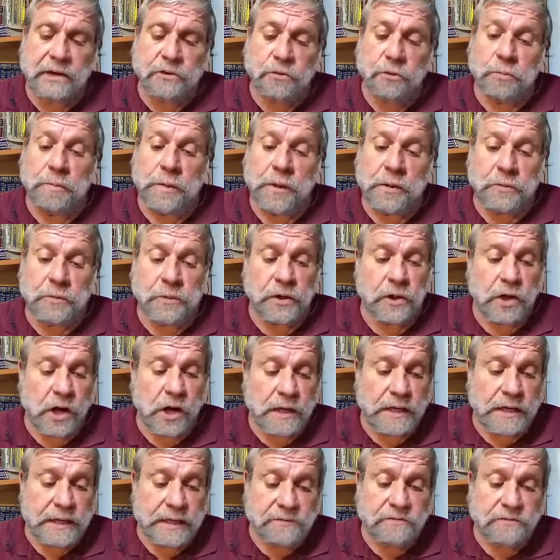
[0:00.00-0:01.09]
And it will be when
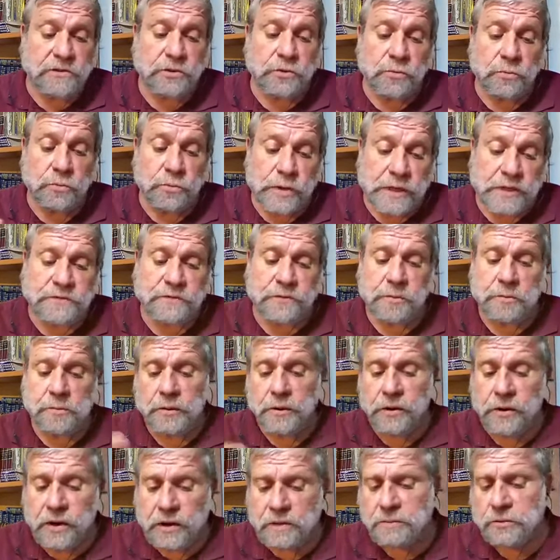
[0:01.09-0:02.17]
God gives you rest
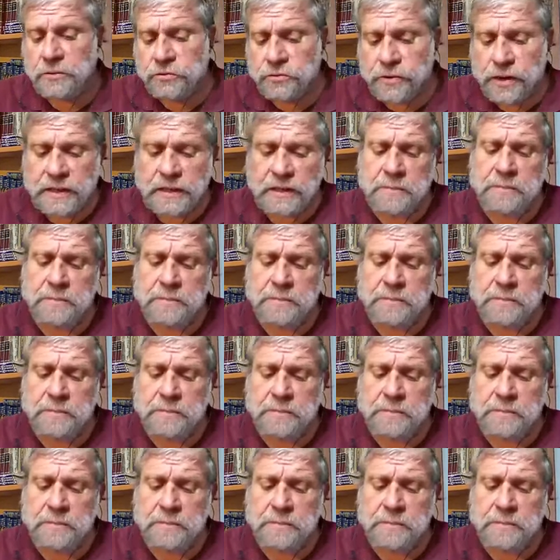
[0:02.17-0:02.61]
from your enemies